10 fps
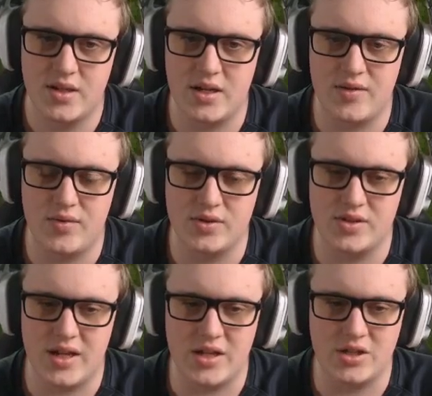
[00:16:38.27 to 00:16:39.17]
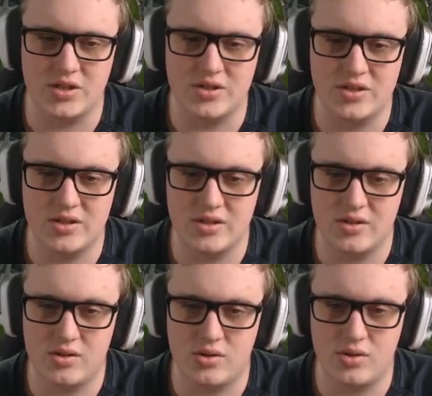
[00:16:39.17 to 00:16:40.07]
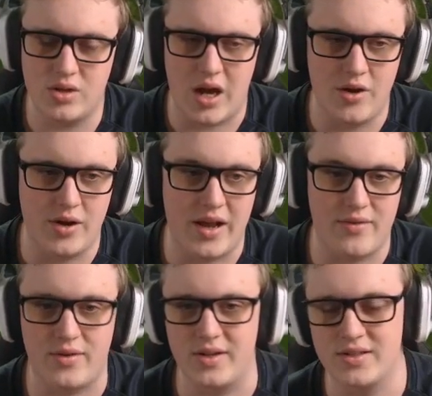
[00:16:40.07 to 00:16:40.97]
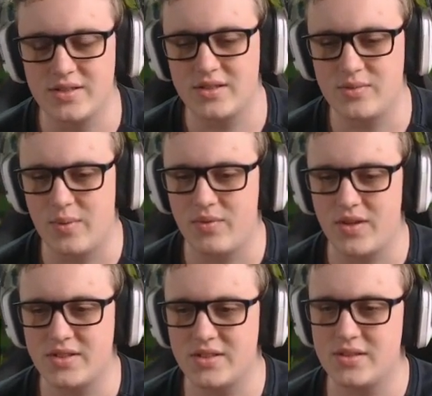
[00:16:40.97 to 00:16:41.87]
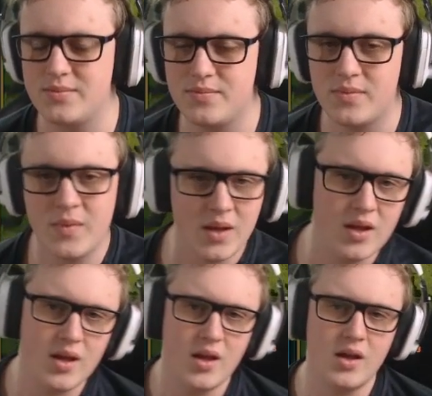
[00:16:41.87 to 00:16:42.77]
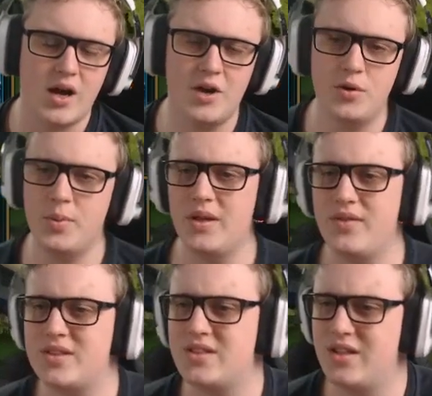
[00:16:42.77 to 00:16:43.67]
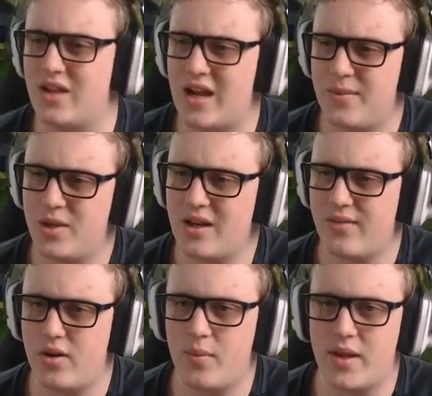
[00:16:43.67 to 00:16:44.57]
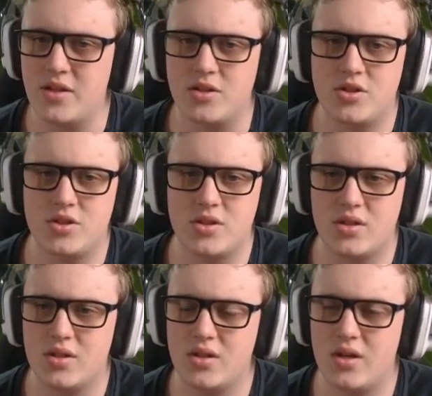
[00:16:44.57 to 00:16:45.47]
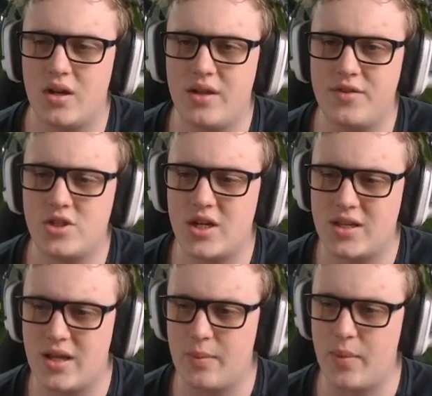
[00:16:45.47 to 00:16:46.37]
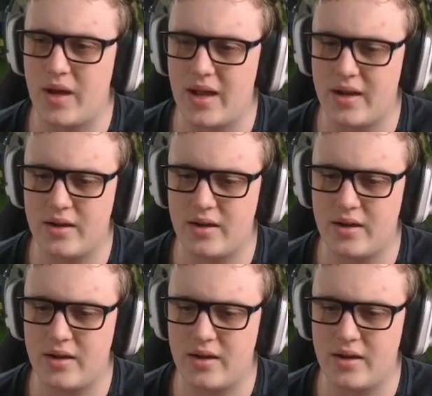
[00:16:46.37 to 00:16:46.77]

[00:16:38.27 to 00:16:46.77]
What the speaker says: Force of Natures are not our friends when we're versing them. I do believe it's still an item you can have on your bench. I'll have to check that. Pike.